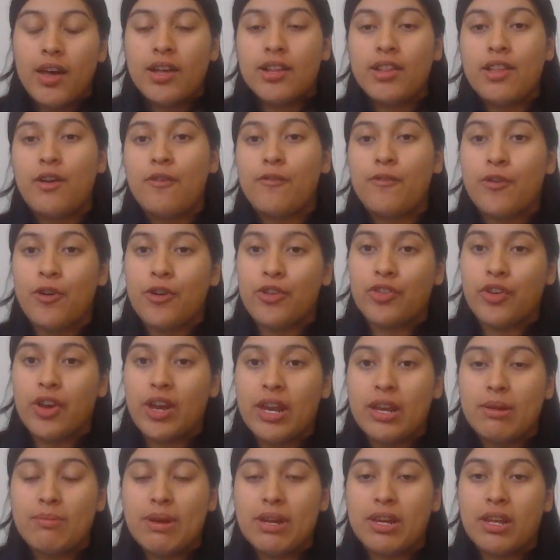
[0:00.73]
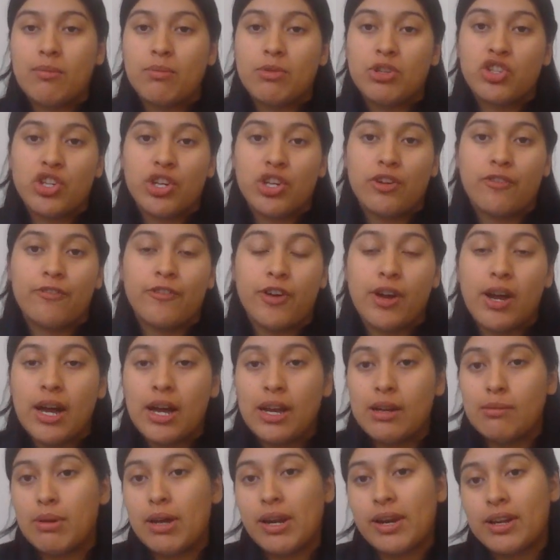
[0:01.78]
Hello, fourth grade. My name is Jennifer
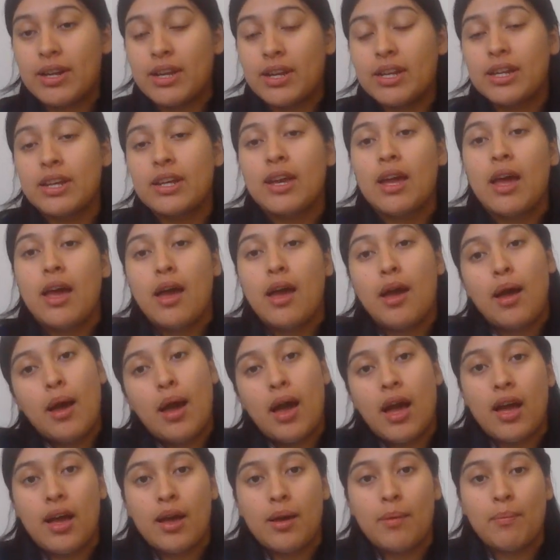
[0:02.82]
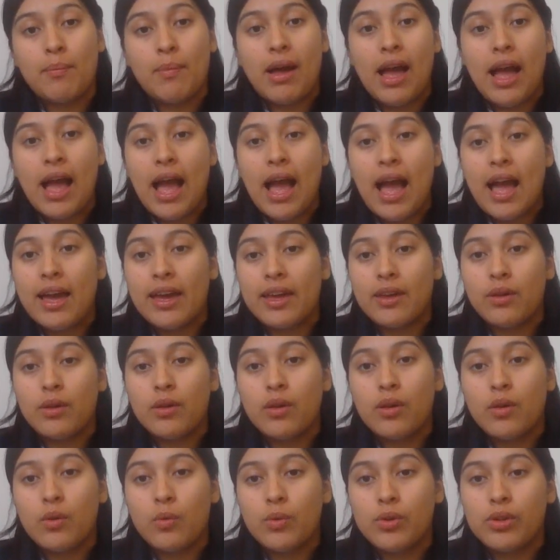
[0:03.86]
Albarran.
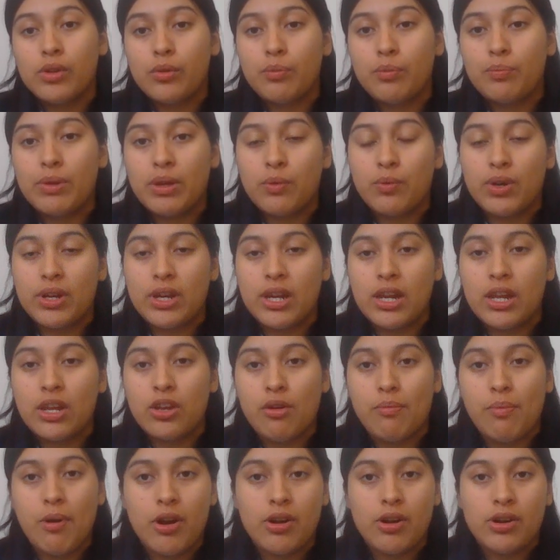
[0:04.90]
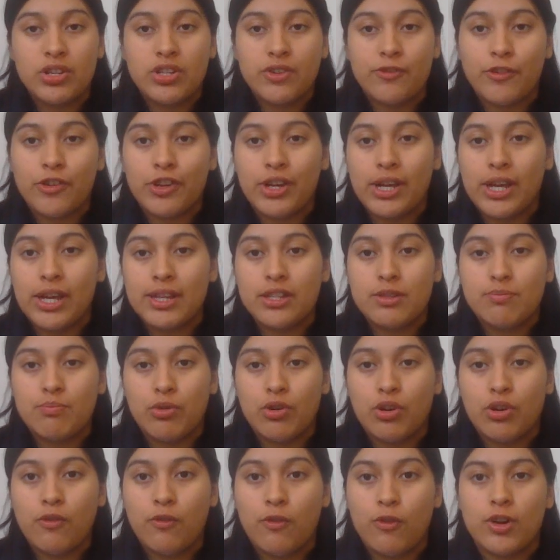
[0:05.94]
I will be reading your Partnership for Kids
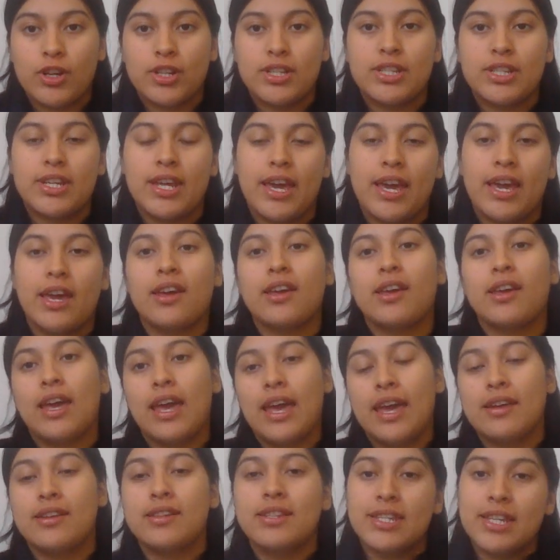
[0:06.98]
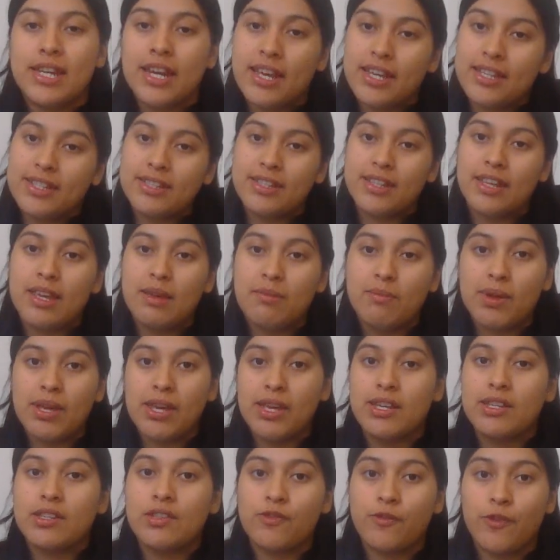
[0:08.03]
book for today, and today's theme
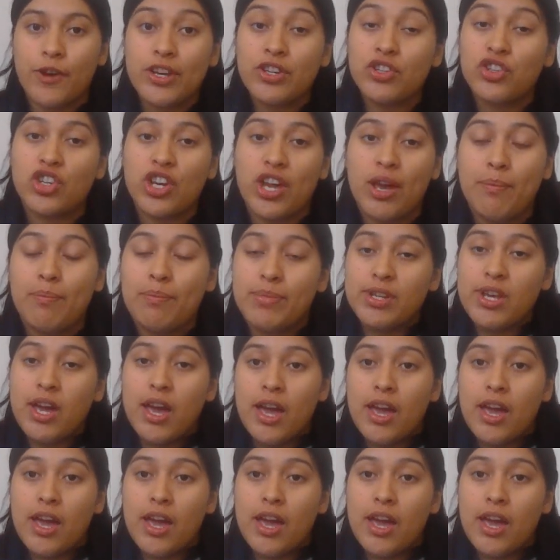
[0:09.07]
is friendship.